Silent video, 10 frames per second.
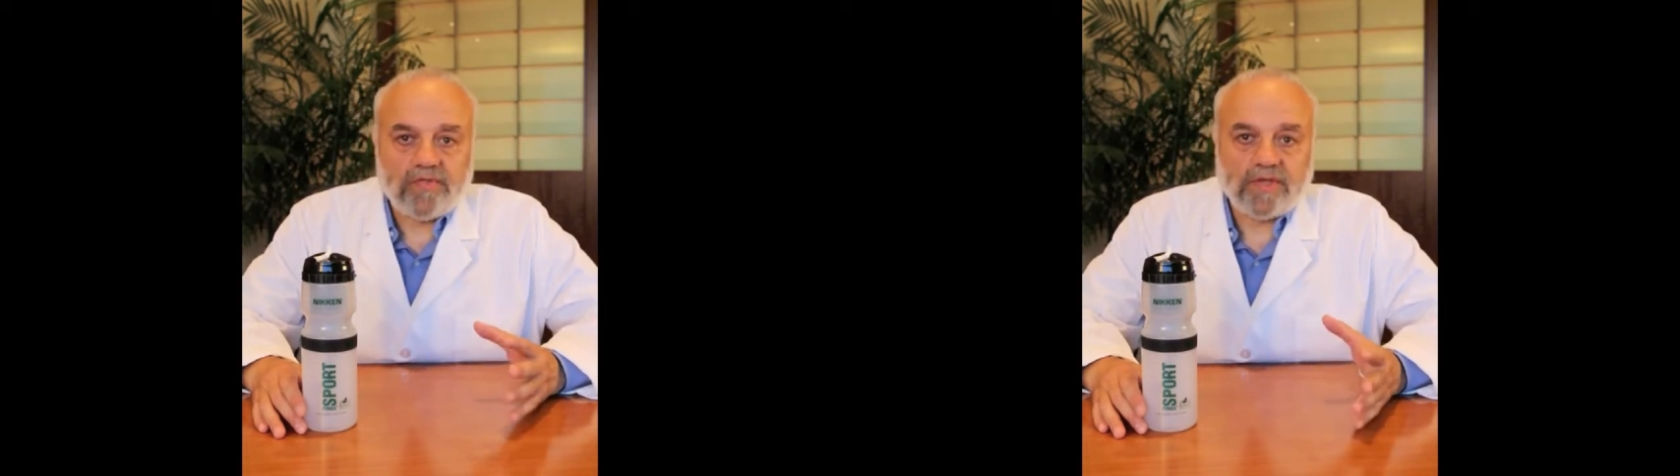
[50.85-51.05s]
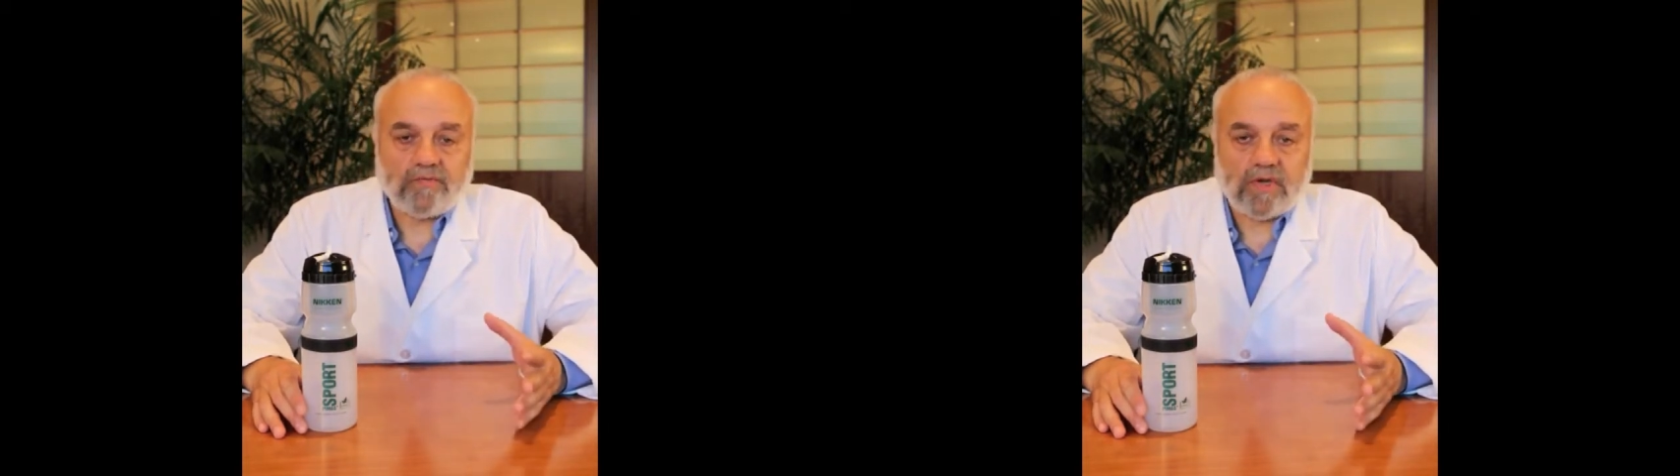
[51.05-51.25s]

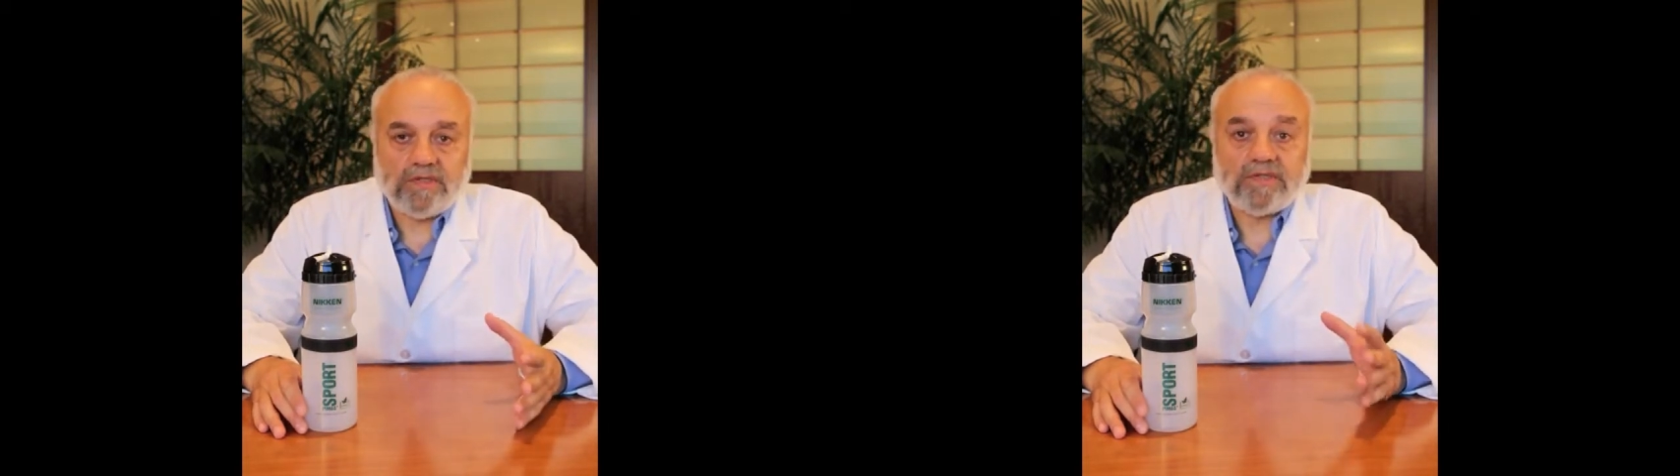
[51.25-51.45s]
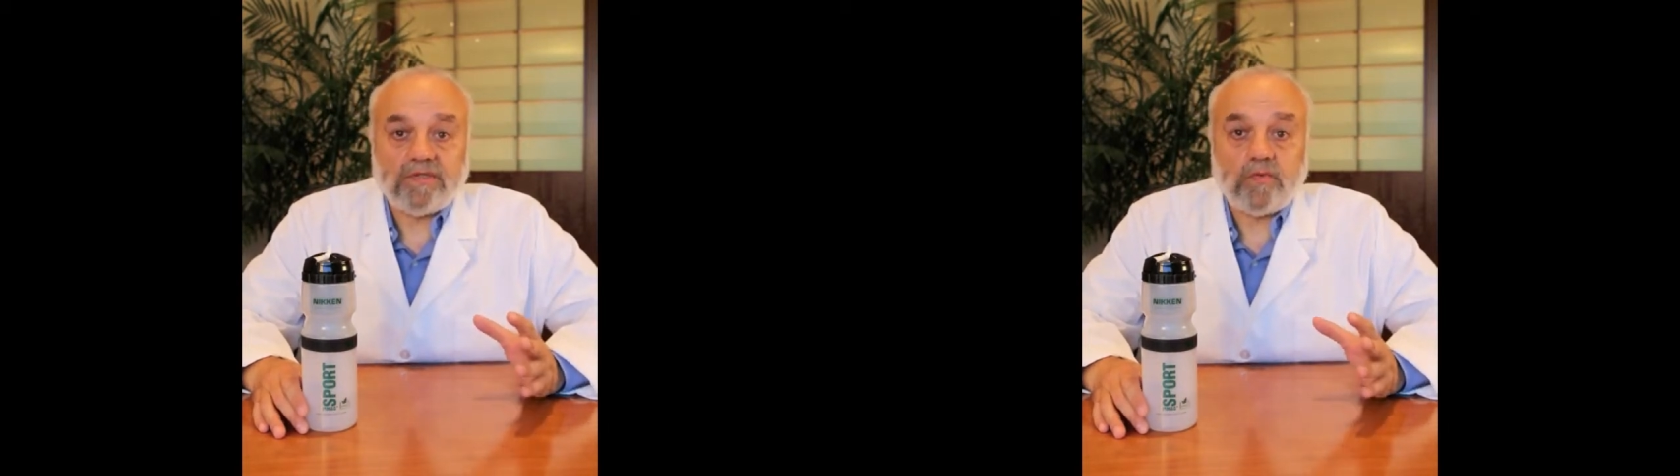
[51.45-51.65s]
thing
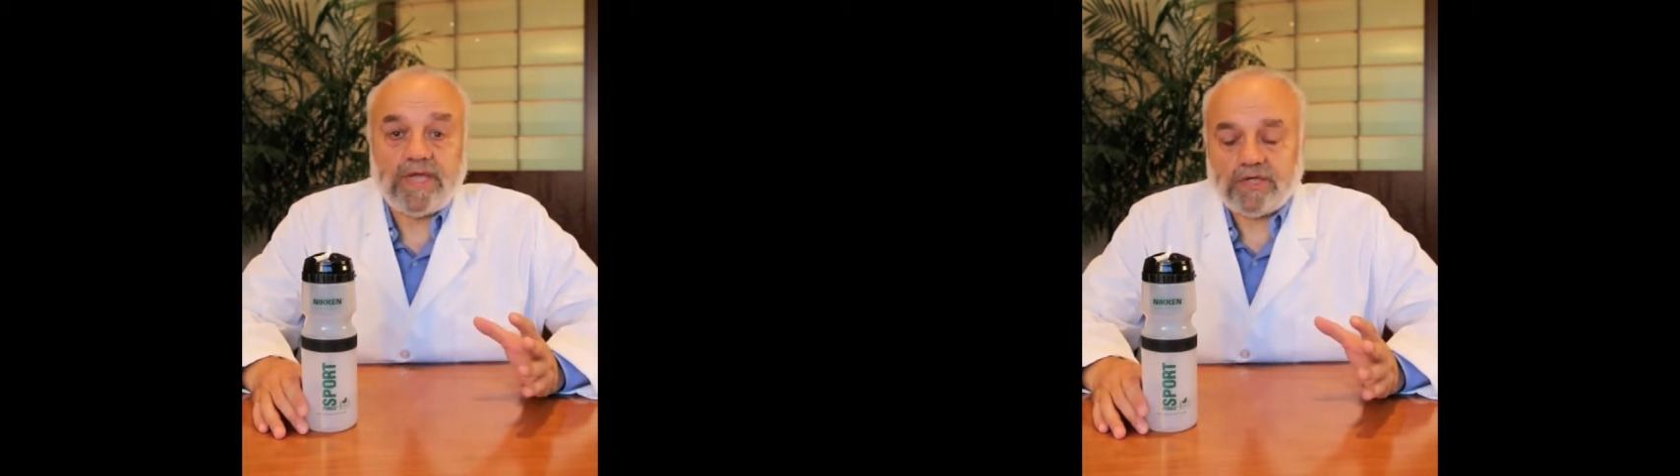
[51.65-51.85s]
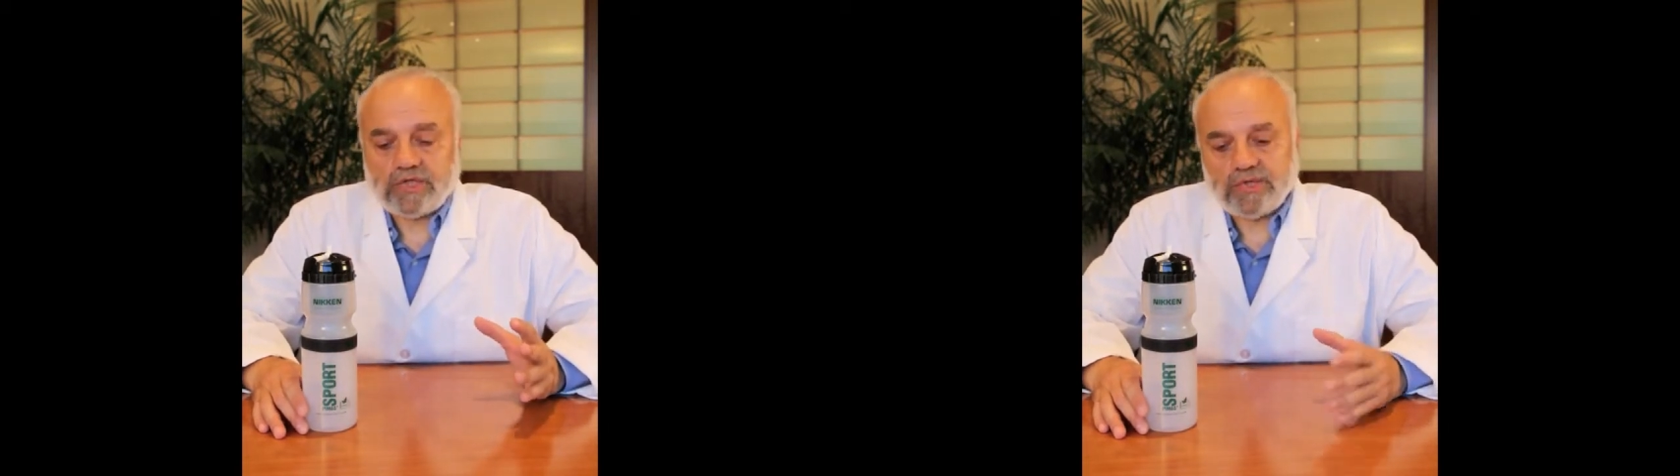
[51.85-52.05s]
runs the
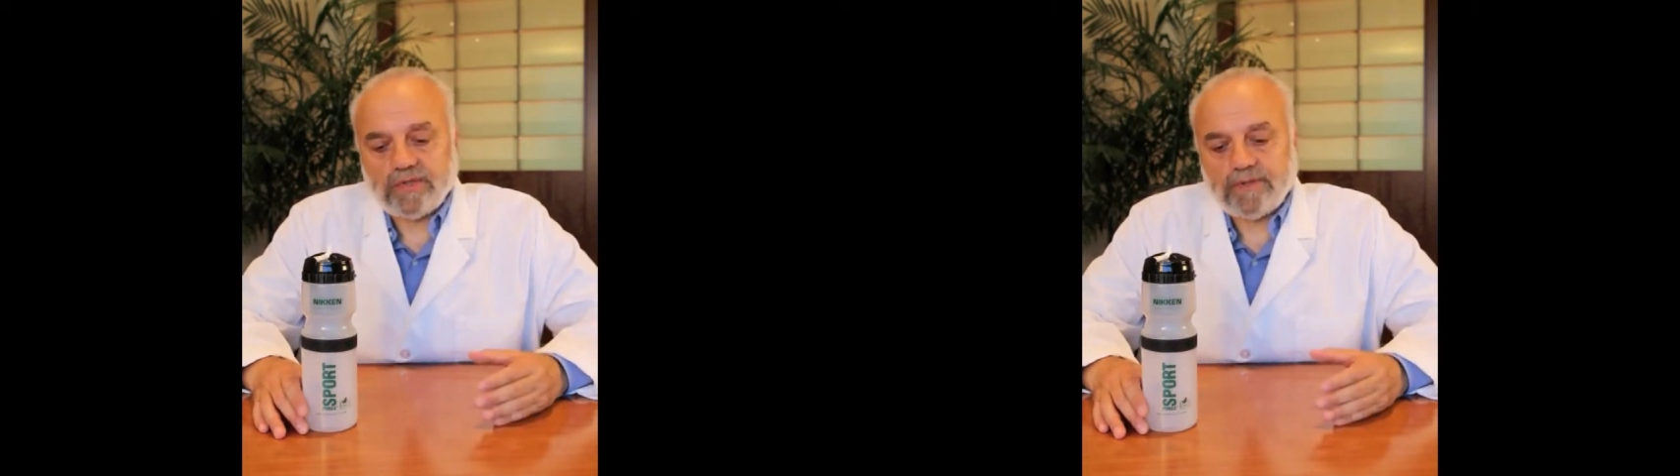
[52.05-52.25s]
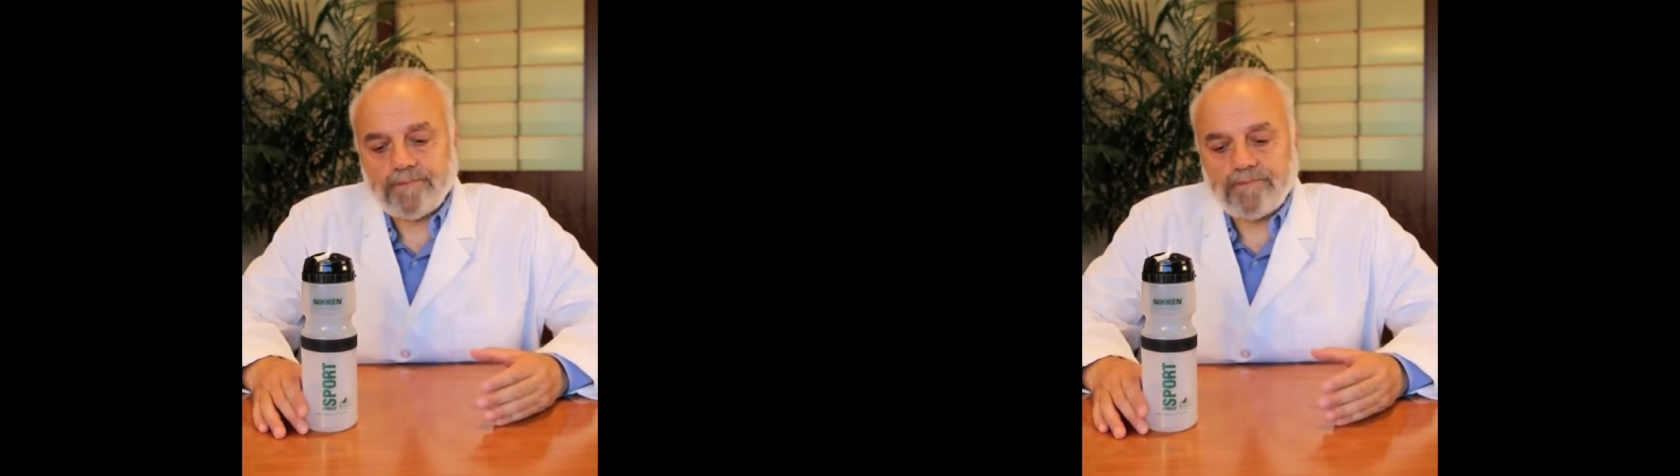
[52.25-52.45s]
way it should.